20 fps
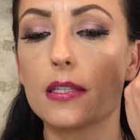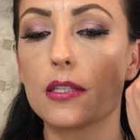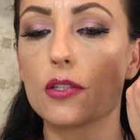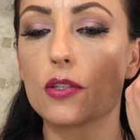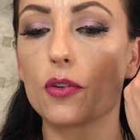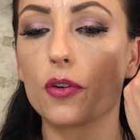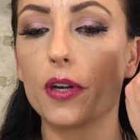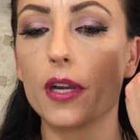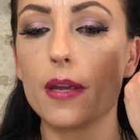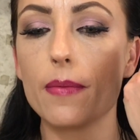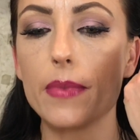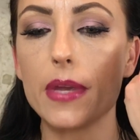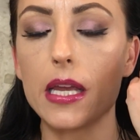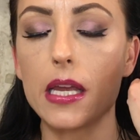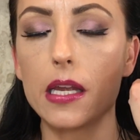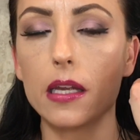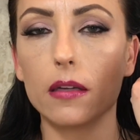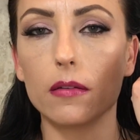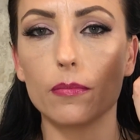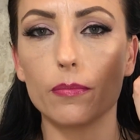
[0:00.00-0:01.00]
this
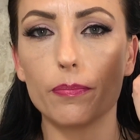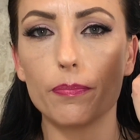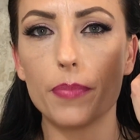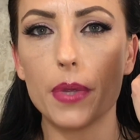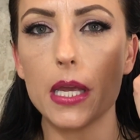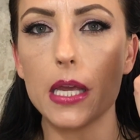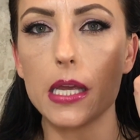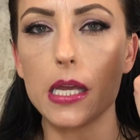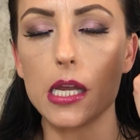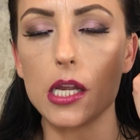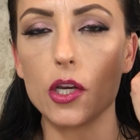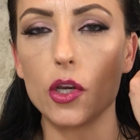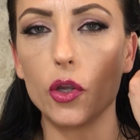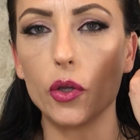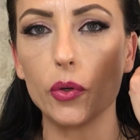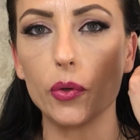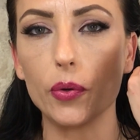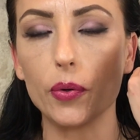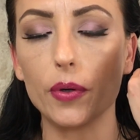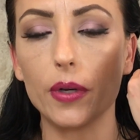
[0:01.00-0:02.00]
creamy pinky
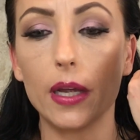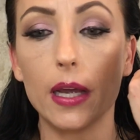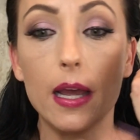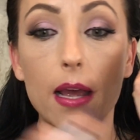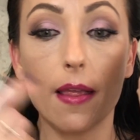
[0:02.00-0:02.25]
nude